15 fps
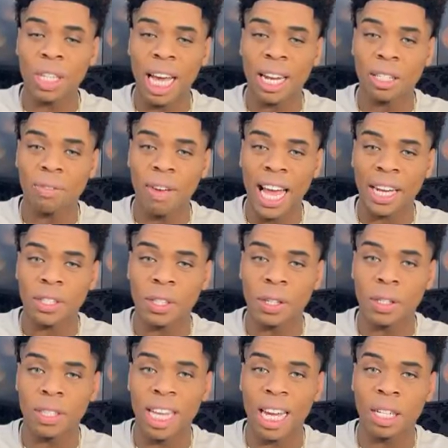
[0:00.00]

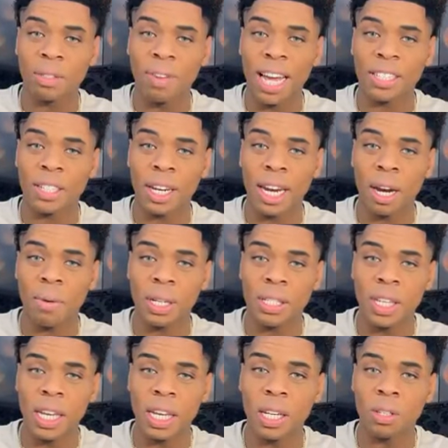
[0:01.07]
satisfaction, satisfaction
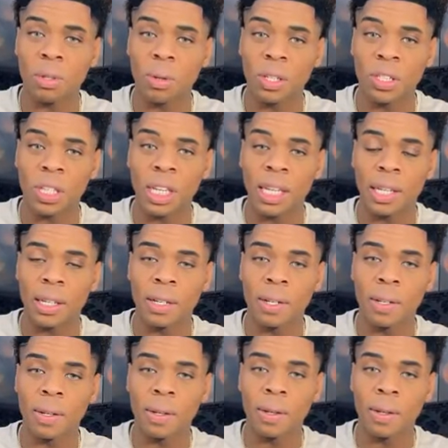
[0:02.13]
guaranteed through the seed.